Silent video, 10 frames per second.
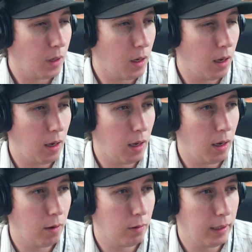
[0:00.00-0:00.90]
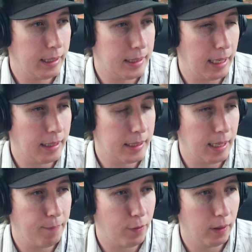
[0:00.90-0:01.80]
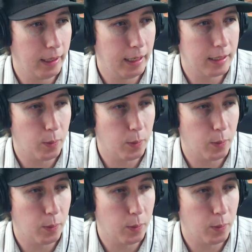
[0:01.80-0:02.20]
Release date the same for Linux and